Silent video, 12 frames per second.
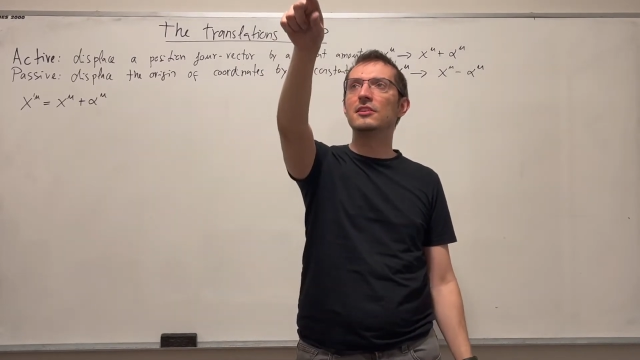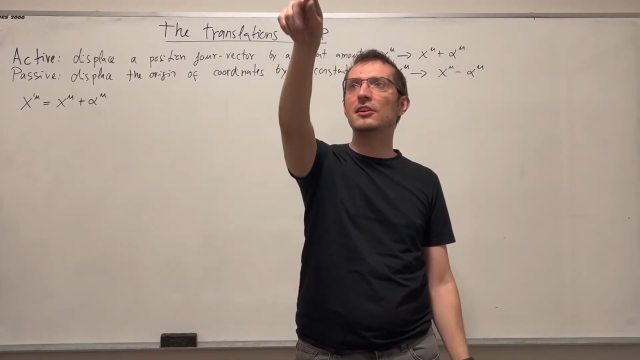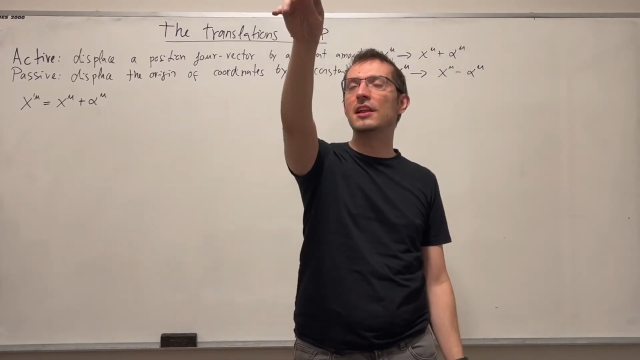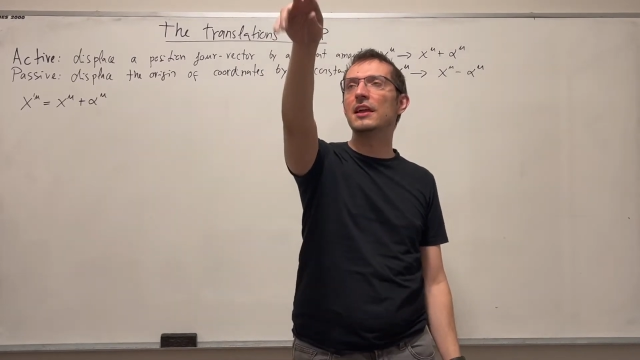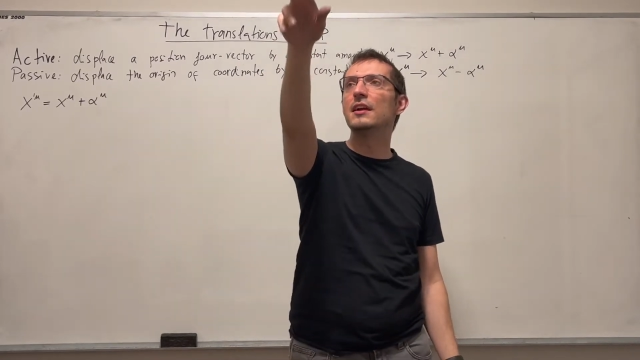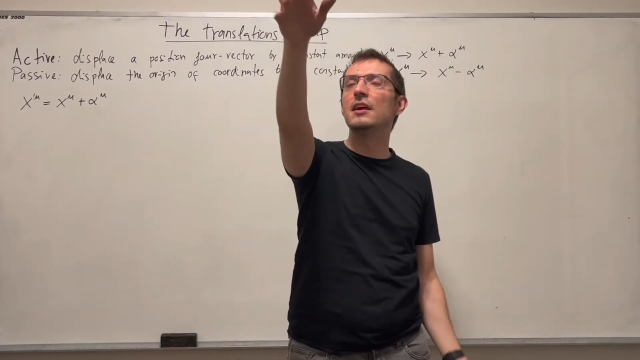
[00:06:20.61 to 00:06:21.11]

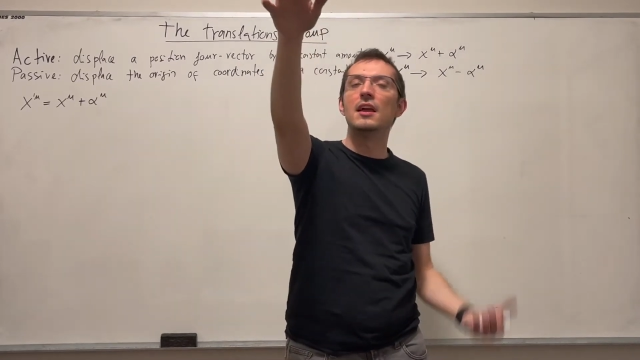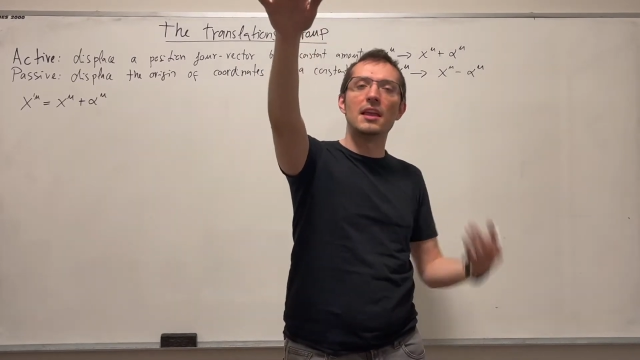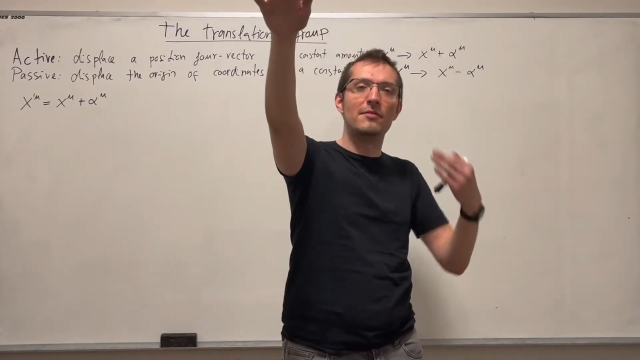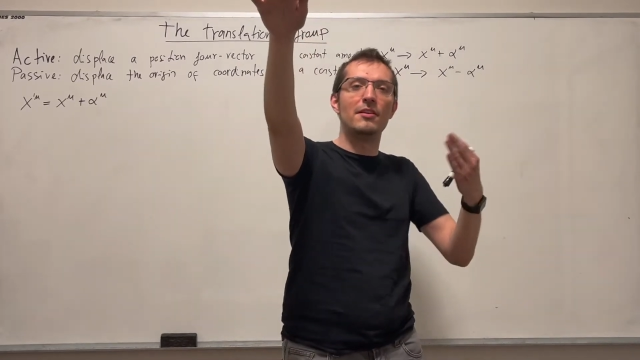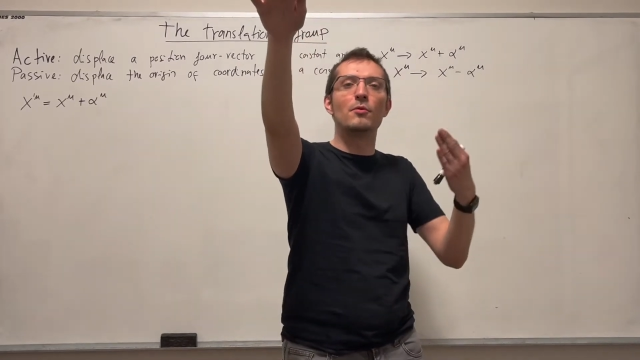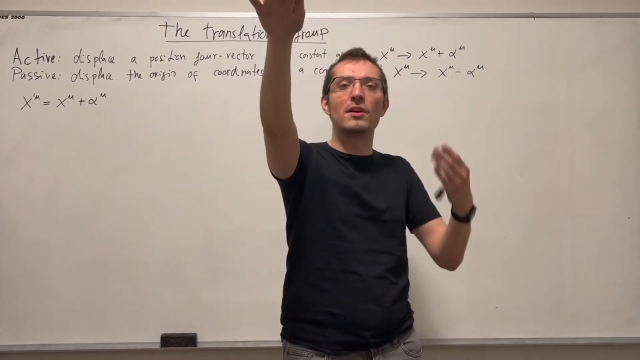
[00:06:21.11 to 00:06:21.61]
and if
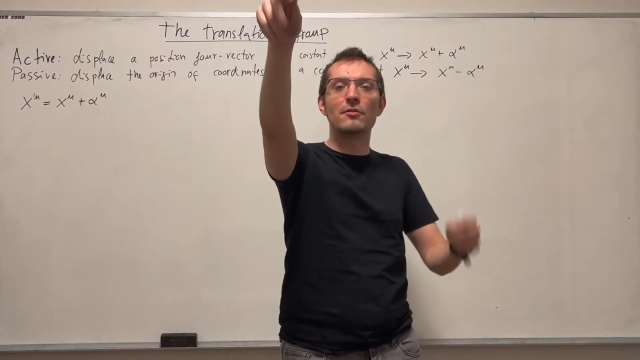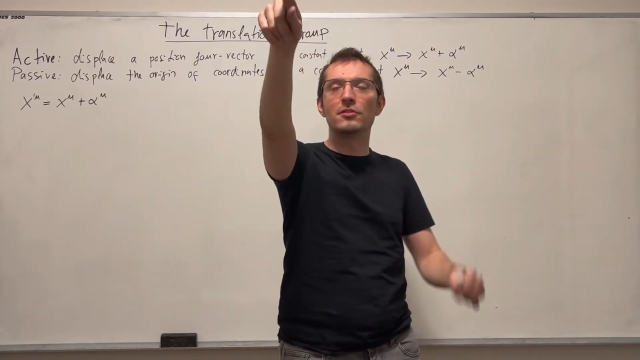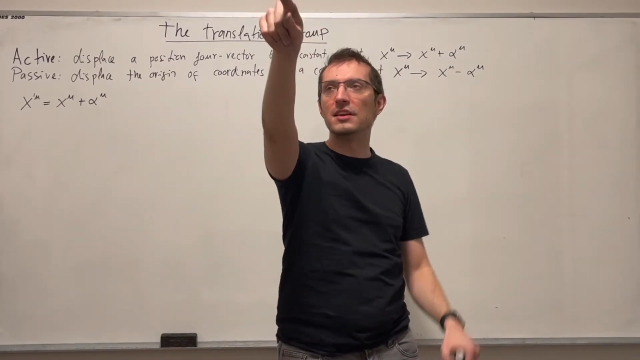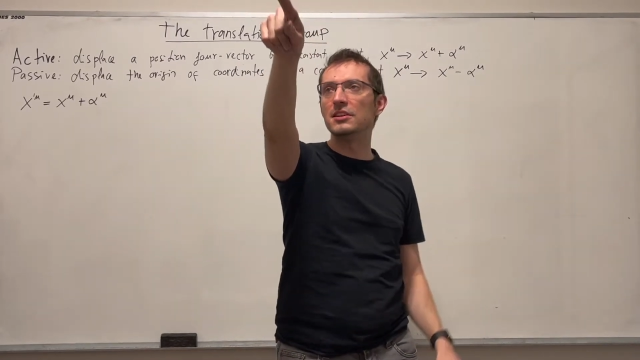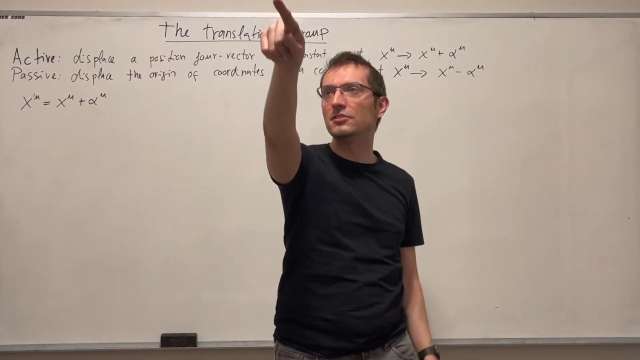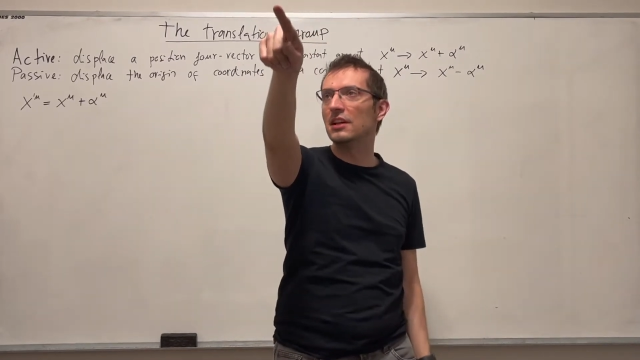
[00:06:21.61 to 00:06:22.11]
it were a
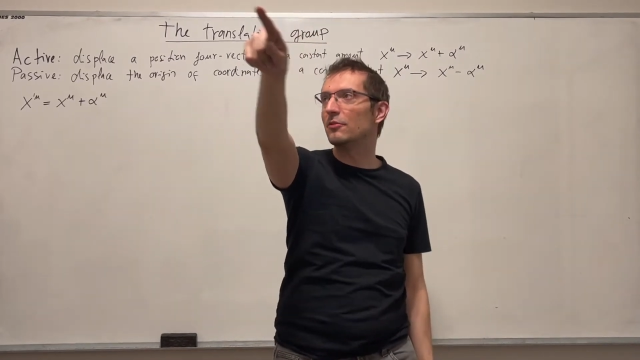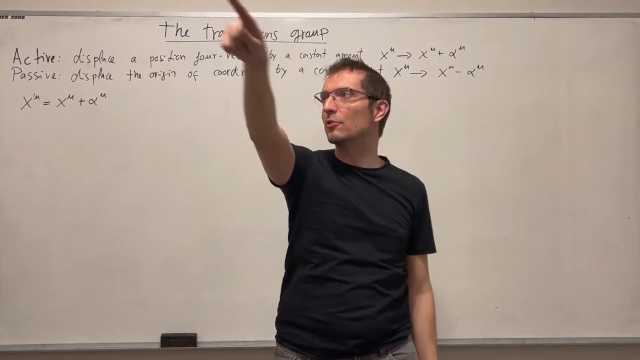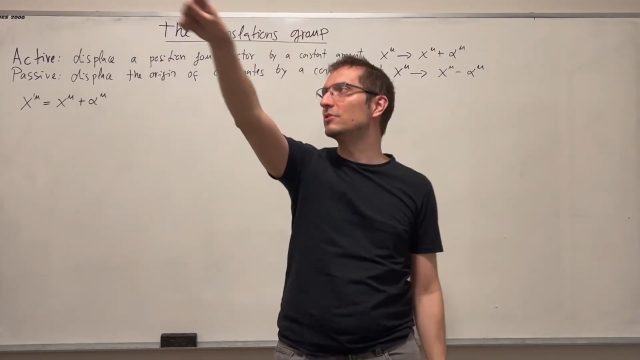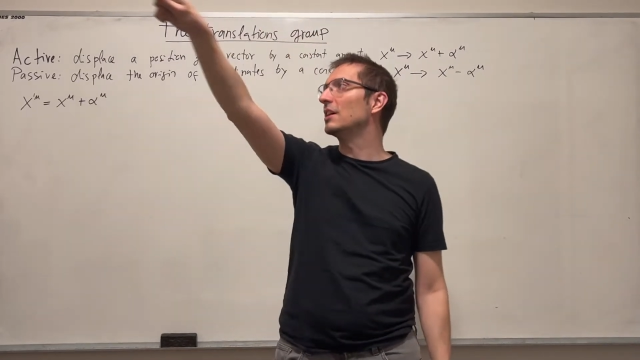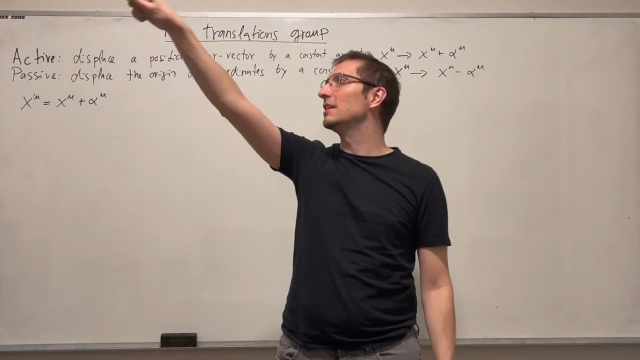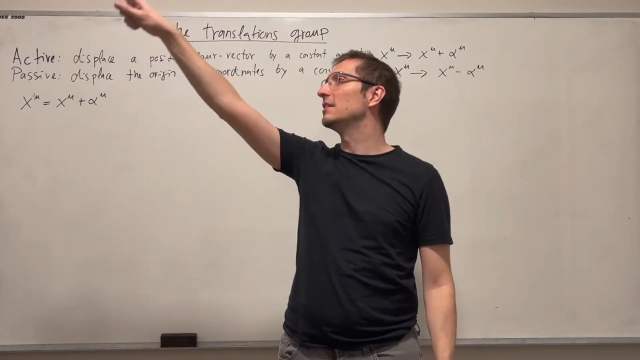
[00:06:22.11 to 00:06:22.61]
rotation, I've
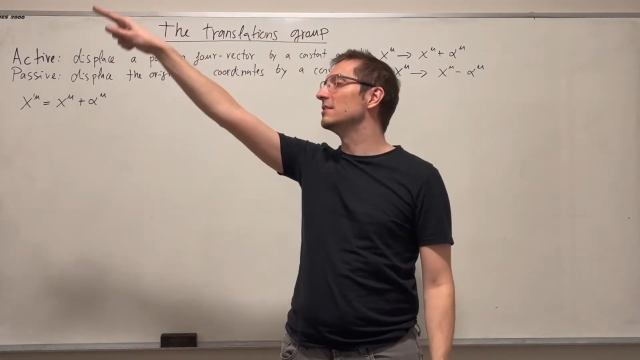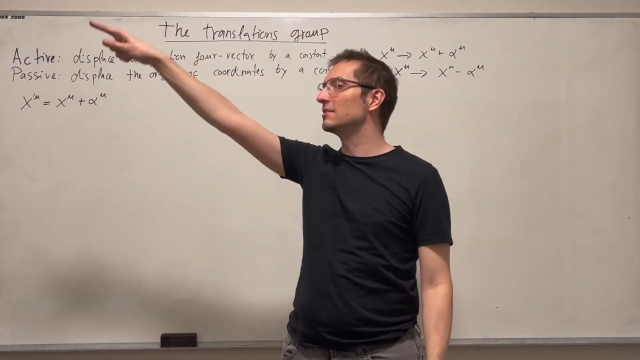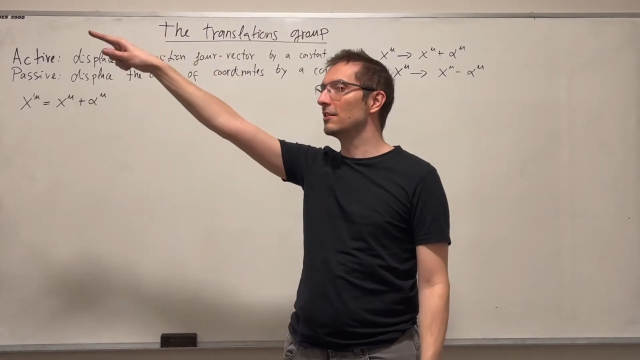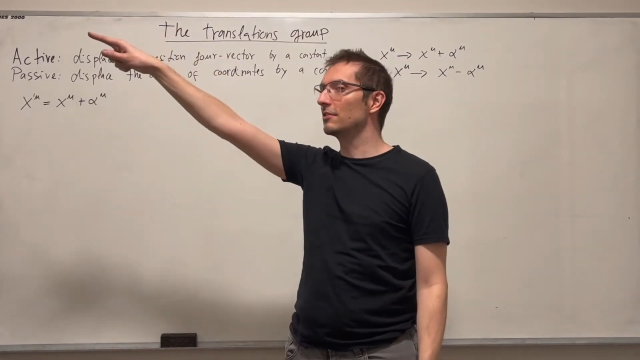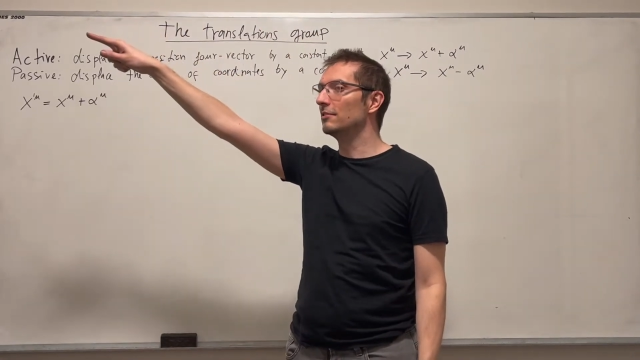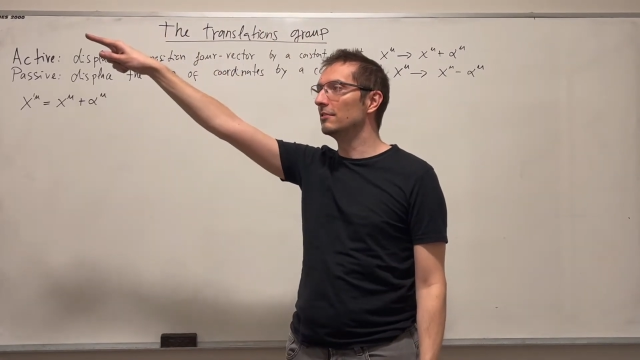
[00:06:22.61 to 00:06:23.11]
rotated this
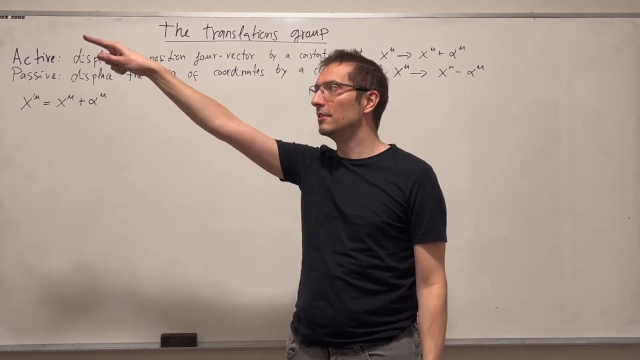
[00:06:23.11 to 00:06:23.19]
angle.